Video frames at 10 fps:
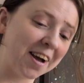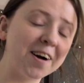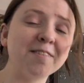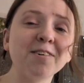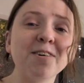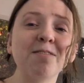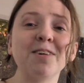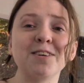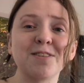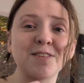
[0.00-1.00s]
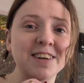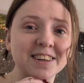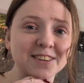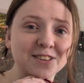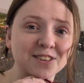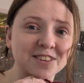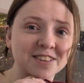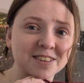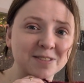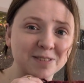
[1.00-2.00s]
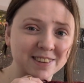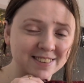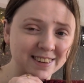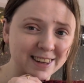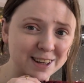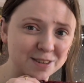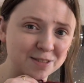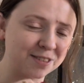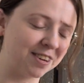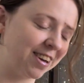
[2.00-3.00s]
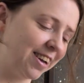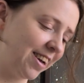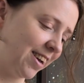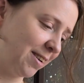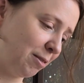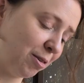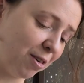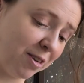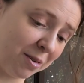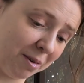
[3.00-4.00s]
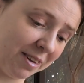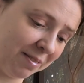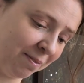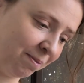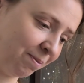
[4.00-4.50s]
almost finished my sleeve, my first one.